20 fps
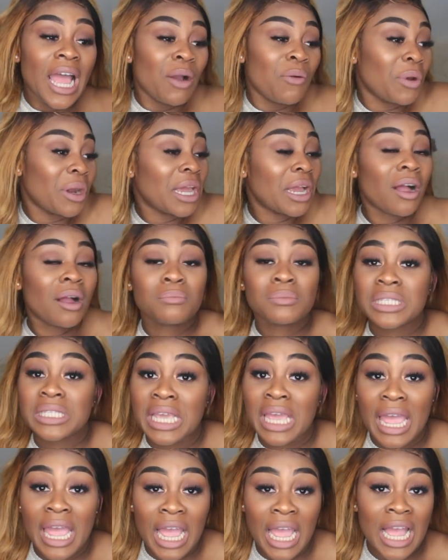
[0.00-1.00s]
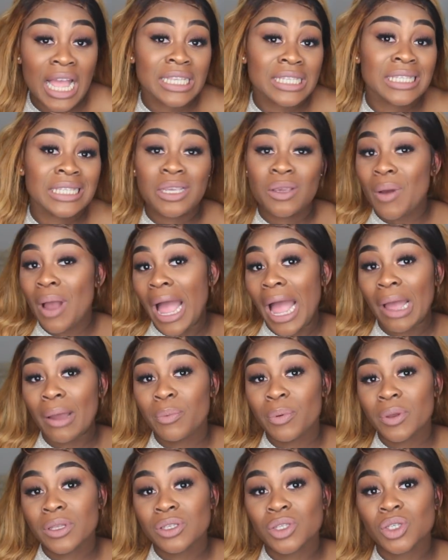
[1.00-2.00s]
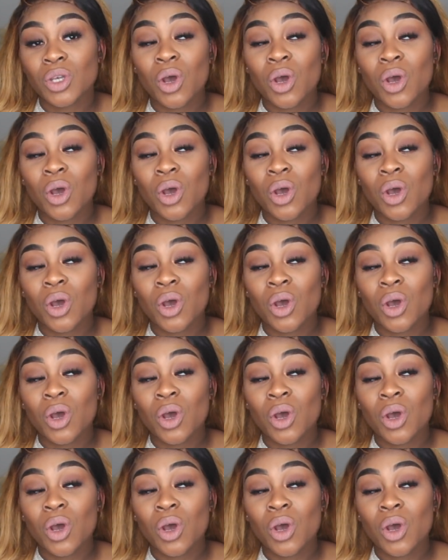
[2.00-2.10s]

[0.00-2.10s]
when it comes to hair and see what happens.